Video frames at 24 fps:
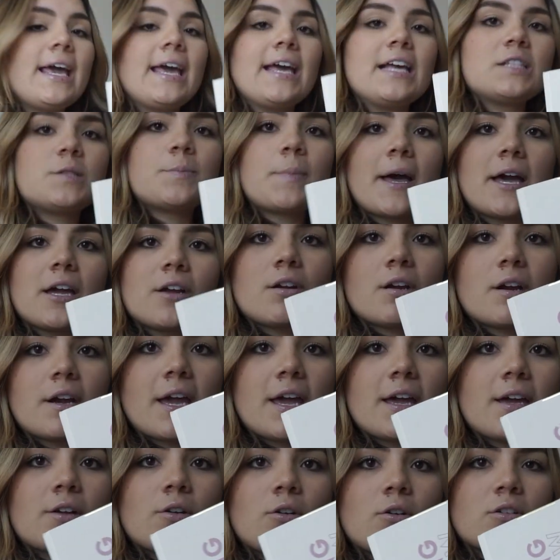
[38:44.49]
It's by
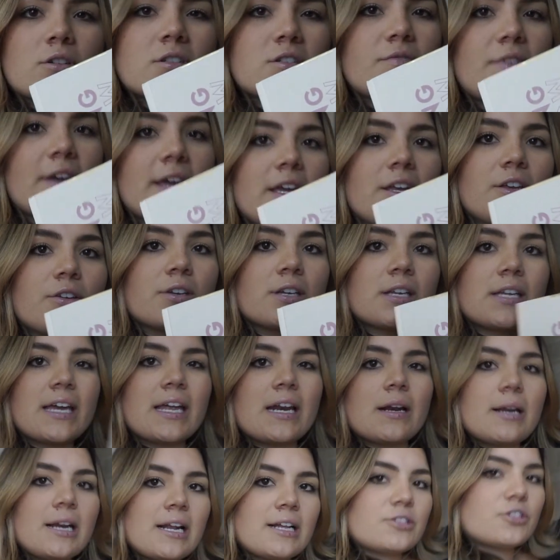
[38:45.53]
Create and Cultivate. You can
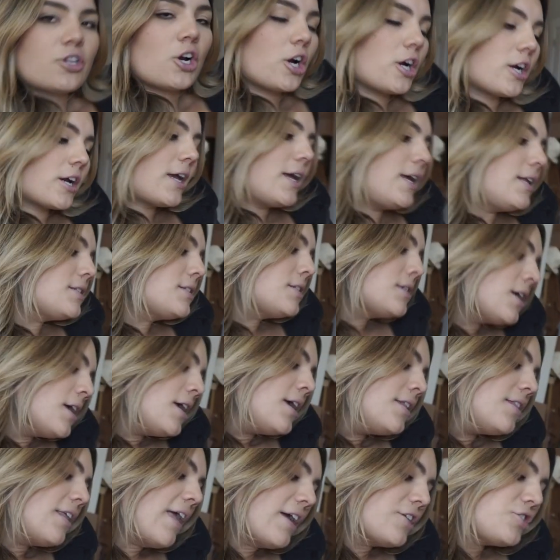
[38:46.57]
get it at Target.
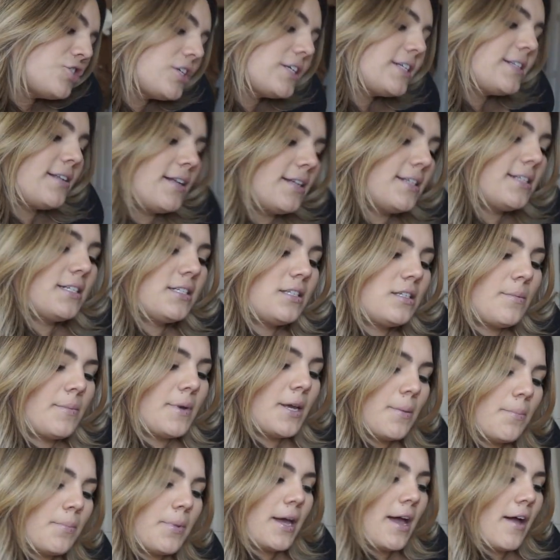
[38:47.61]
They actually sent it to
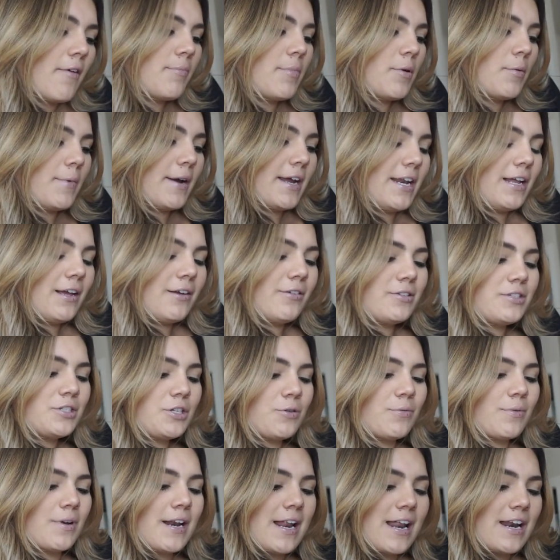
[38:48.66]
me, but I've been waiting
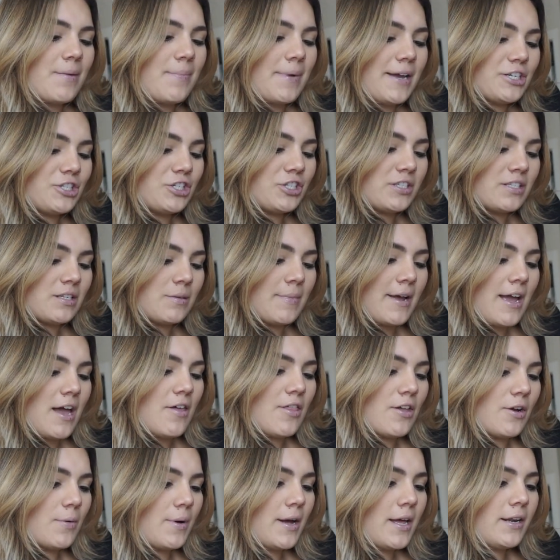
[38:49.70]
to run out of pages in my
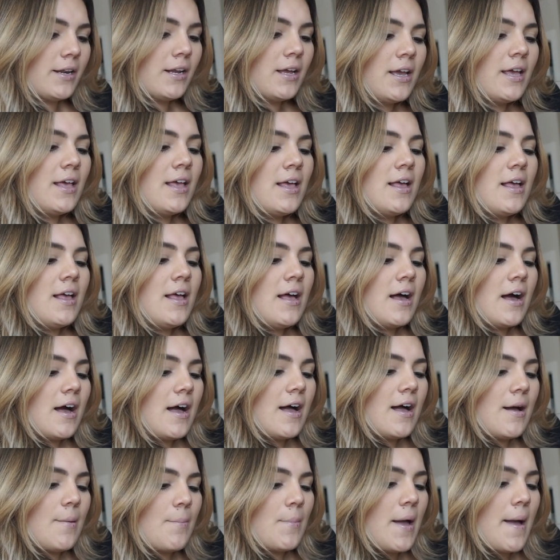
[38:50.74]
other one.
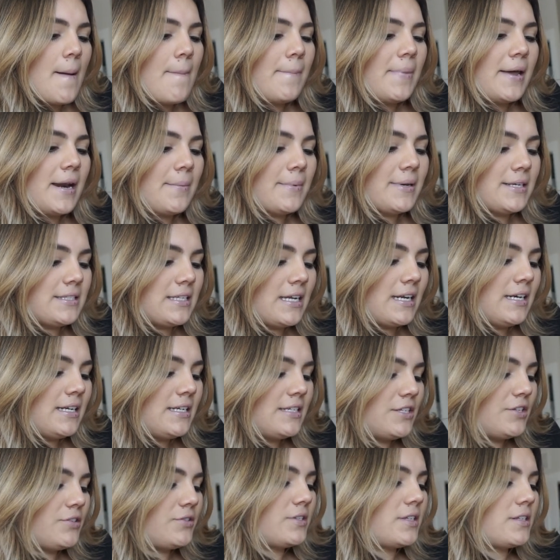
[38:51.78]
But I'm
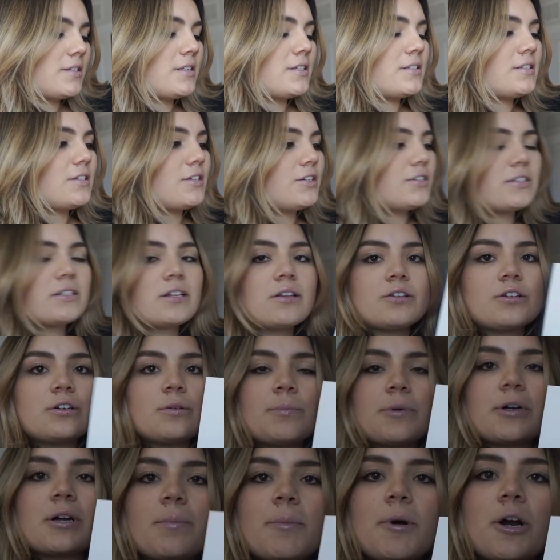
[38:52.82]
excited to use this because there's a little
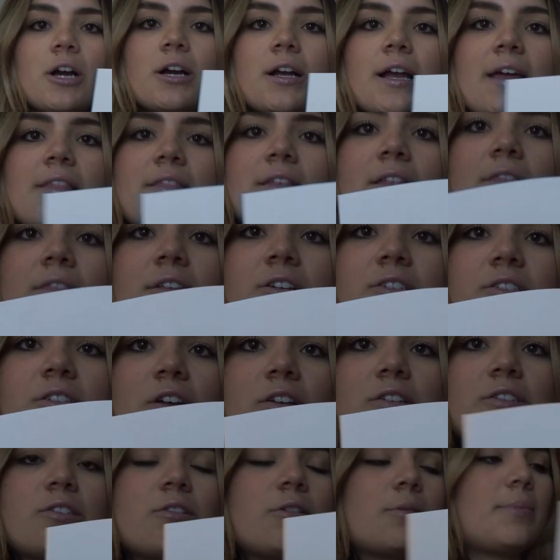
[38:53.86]
bookmark and then there's
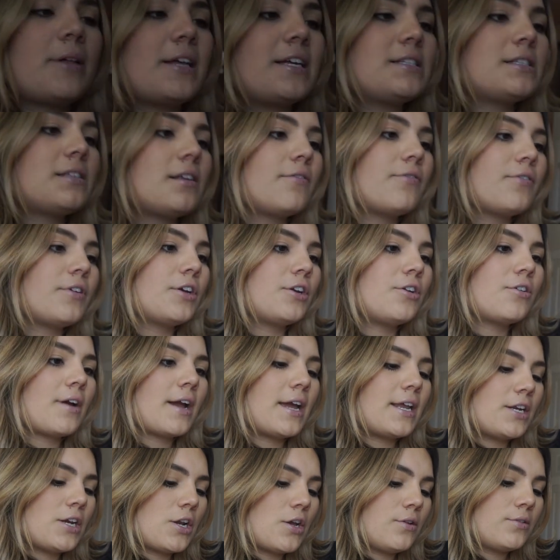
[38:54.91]
also a place for you to
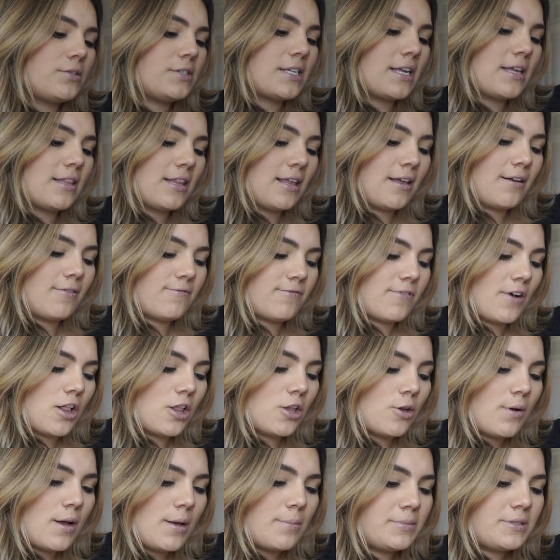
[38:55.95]
write notes and then
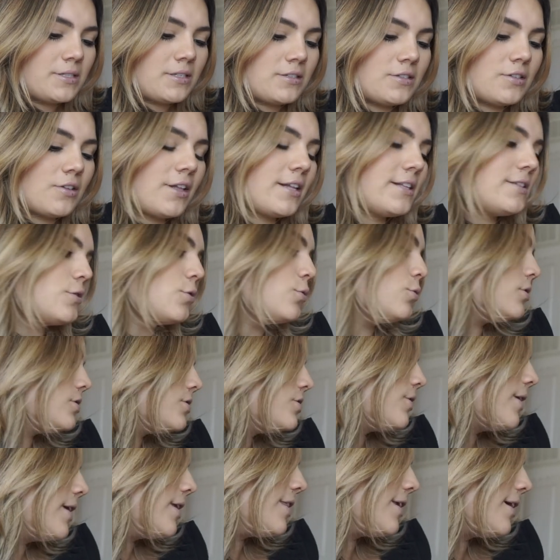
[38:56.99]
follow-ups. So that's cool.
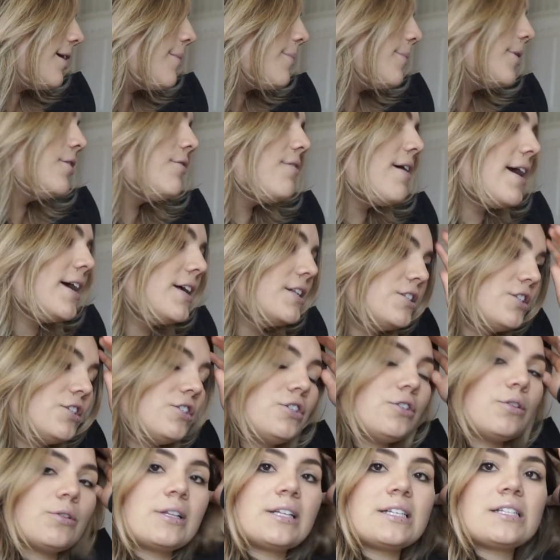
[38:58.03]
So I think I'm gonna write a
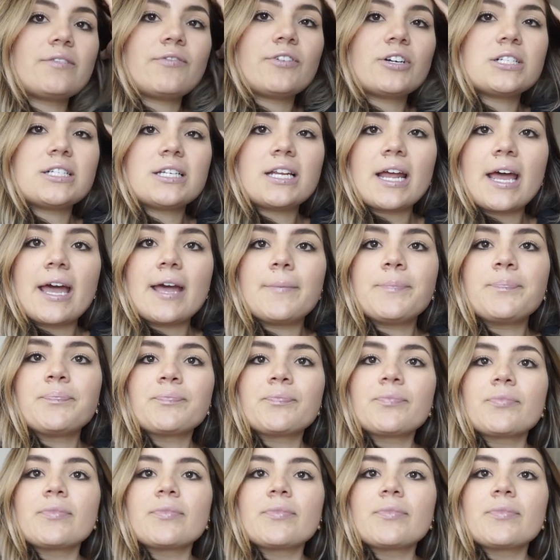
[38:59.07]
to-do list for today.